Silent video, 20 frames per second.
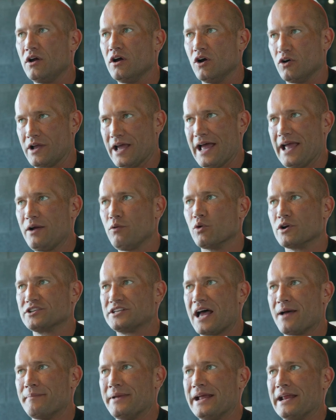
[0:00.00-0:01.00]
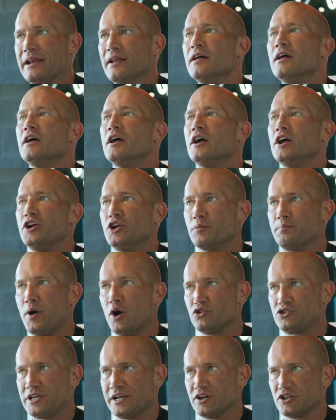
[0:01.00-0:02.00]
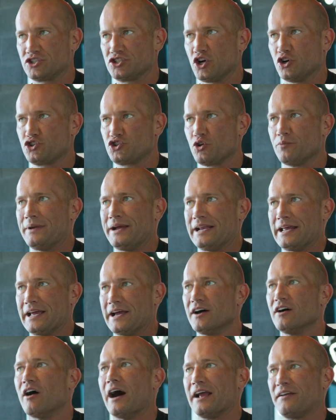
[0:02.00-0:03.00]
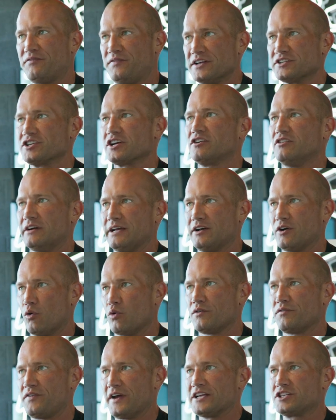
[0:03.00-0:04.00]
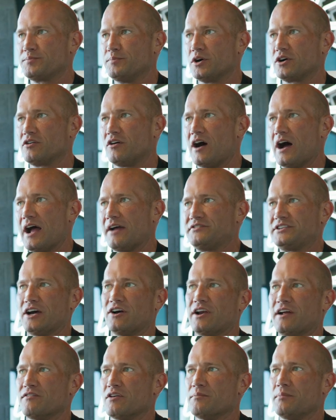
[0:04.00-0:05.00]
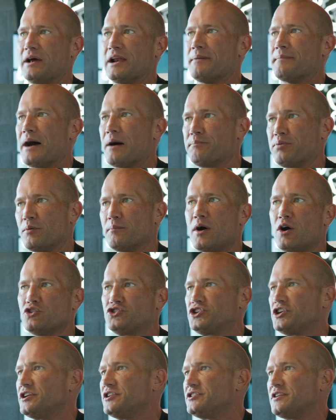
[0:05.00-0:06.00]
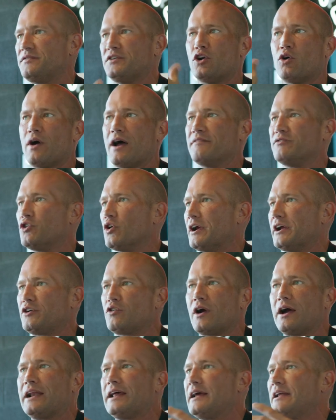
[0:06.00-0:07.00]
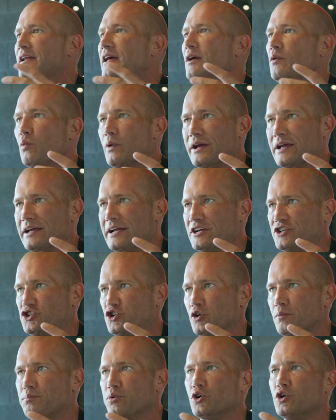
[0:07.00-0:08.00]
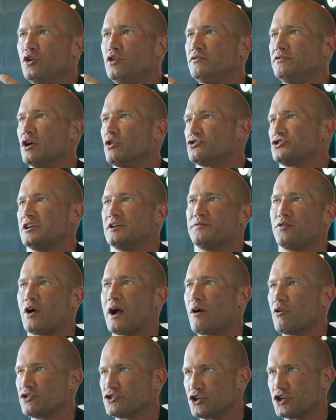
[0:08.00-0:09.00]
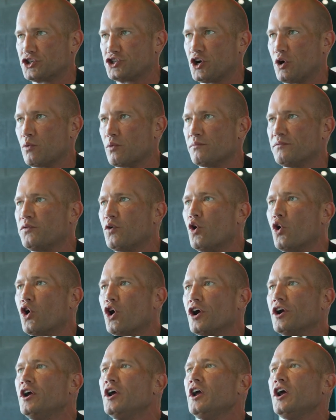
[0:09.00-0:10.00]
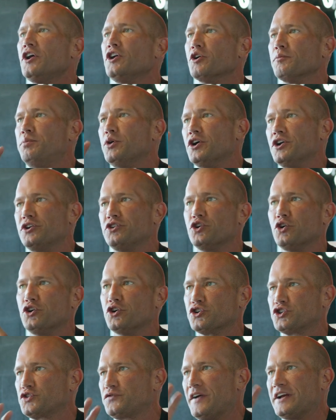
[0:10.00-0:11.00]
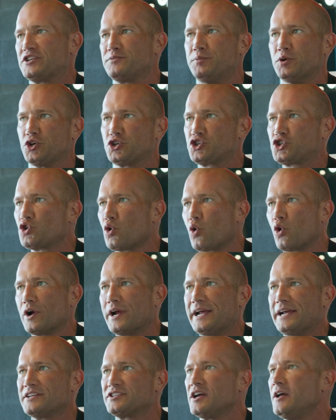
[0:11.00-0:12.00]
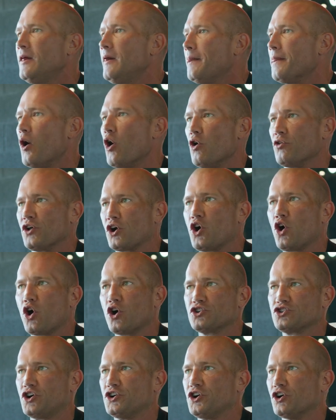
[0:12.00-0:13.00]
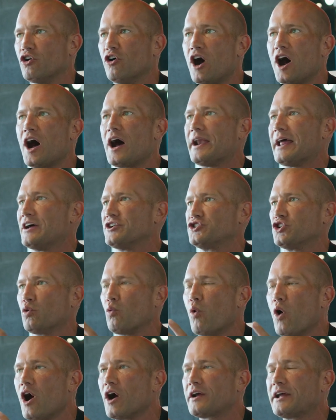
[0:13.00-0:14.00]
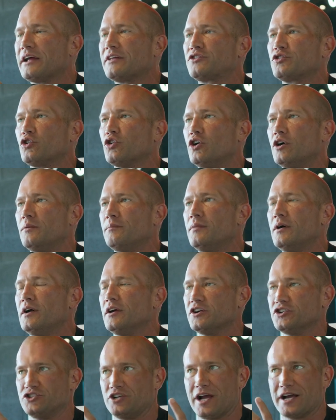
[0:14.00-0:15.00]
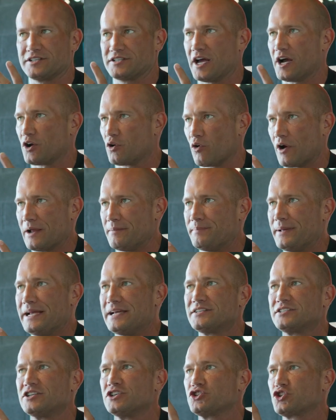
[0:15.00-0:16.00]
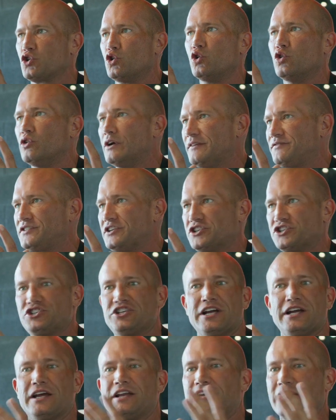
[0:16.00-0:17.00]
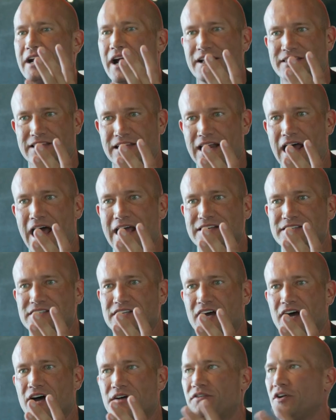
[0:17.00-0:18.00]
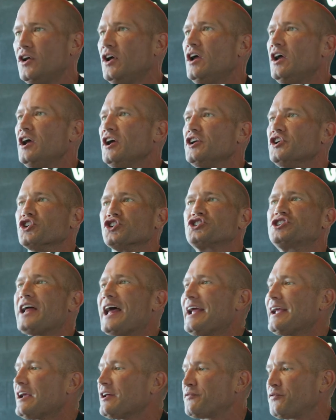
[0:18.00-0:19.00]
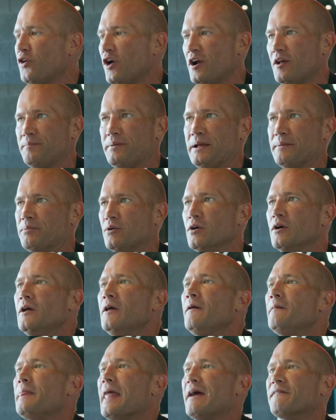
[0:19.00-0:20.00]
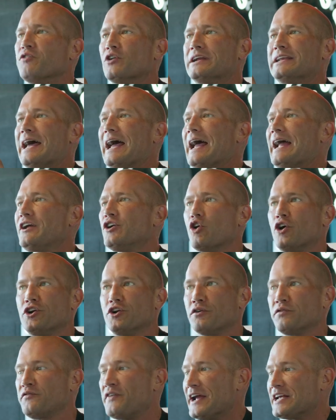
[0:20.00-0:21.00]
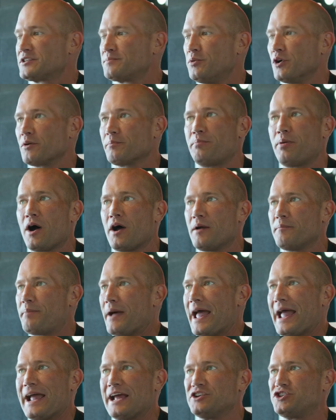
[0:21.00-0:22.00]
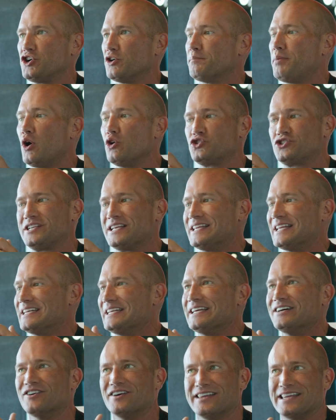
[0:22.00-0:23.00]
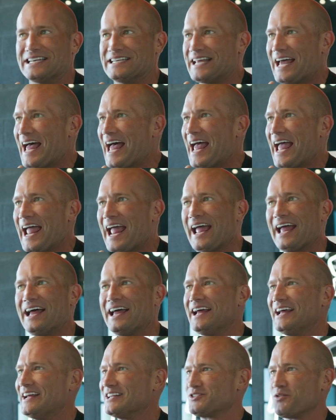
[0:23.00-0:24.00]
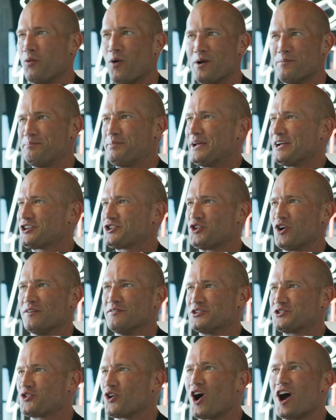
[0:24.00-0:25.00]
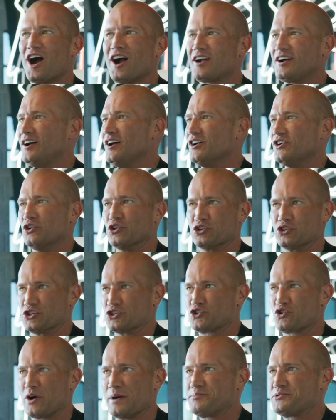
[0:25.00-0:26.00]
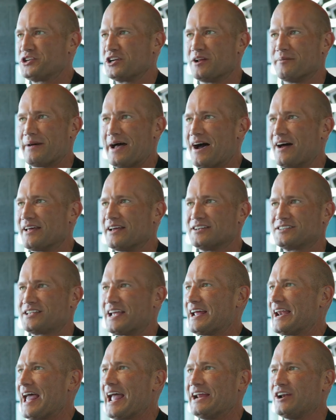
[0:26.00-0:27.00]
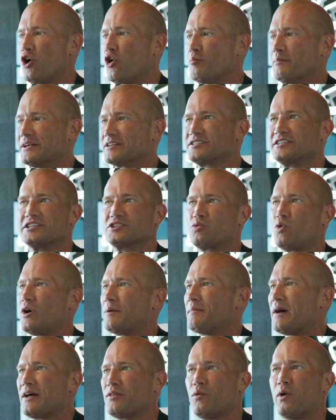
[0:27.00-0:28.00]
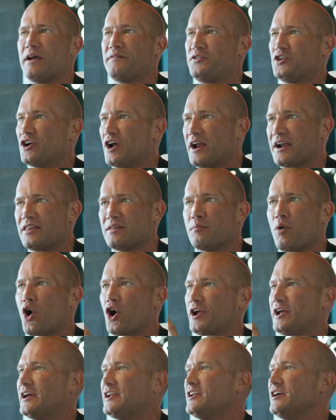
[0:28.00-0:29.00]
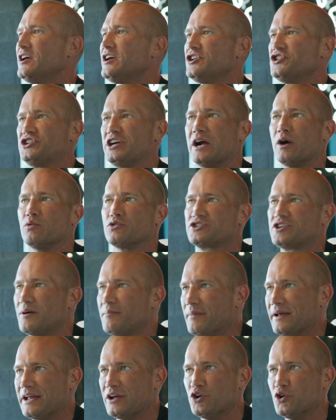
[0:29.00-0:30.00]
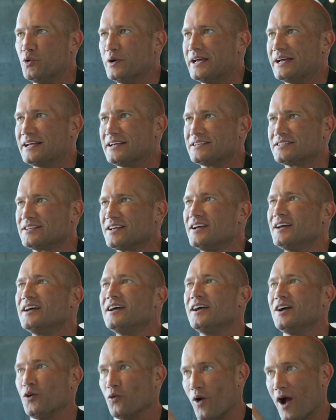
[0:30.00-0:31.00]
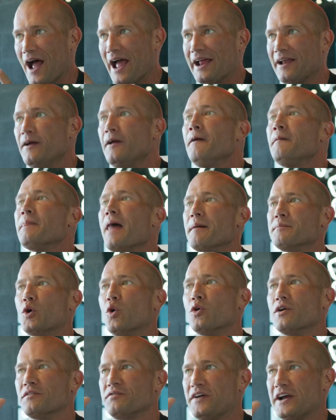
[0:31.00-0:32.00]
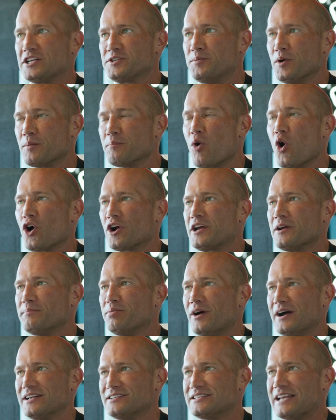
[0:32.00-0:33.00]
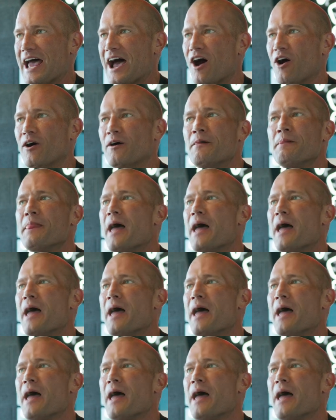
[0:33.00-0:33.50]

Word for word: Okay, what does that mean? You're posting on social media, like physically, going Facebook Live, telling everybody about promotions. If you don't have great credit, we can get you approved. Don't sit for hours on a showroom floor. You're putting through your Facebook stories, all the cars on your lot as you're walking through them, because you guys got great pieces, cool lifted, you got the nice stuff. You're staying in front of people. Every day you're on your Facebook page, you're posting the deal of the day. It's one picture of a truck, little description about it, saying, hey, don't miss this one. By the way, if you're not in the market, share it with somebody who is. Right? I'm going to Facebook Marketplace now.